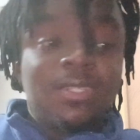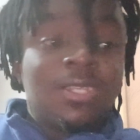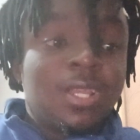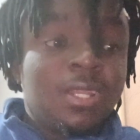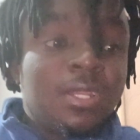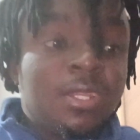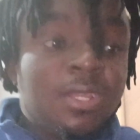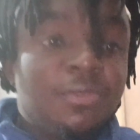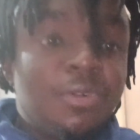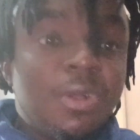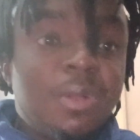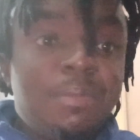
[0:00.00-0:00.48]

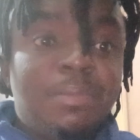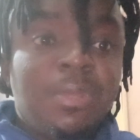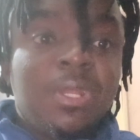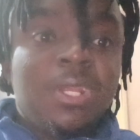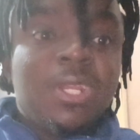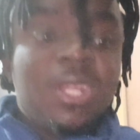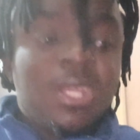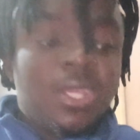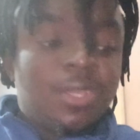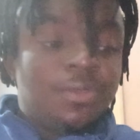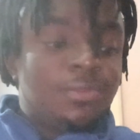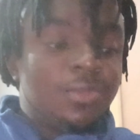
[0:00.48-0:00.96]
They never
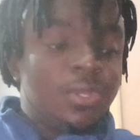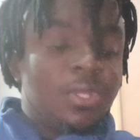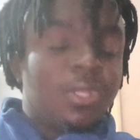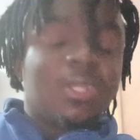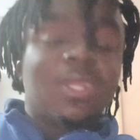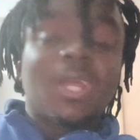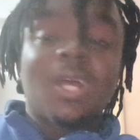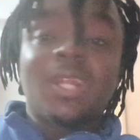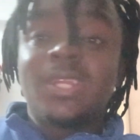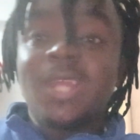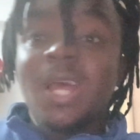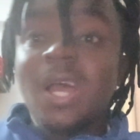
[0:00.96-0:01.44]
believe
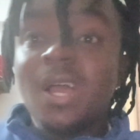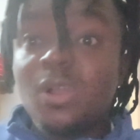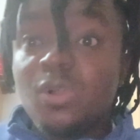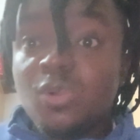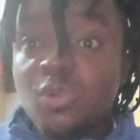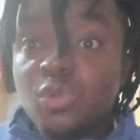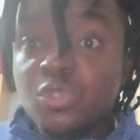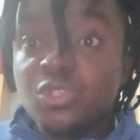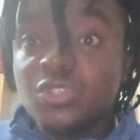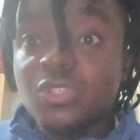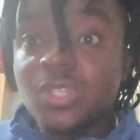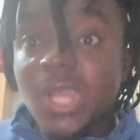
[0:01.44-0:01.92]
that
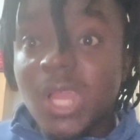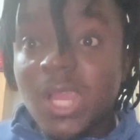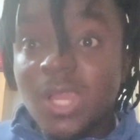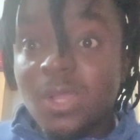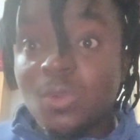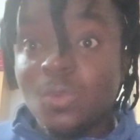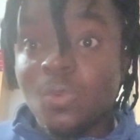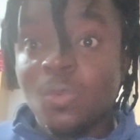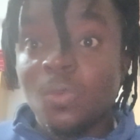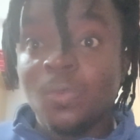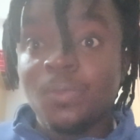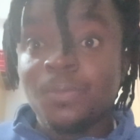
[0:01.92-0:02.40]

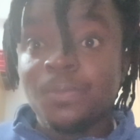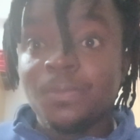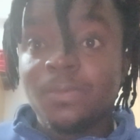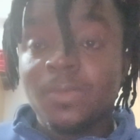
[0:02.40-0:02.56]
obstacle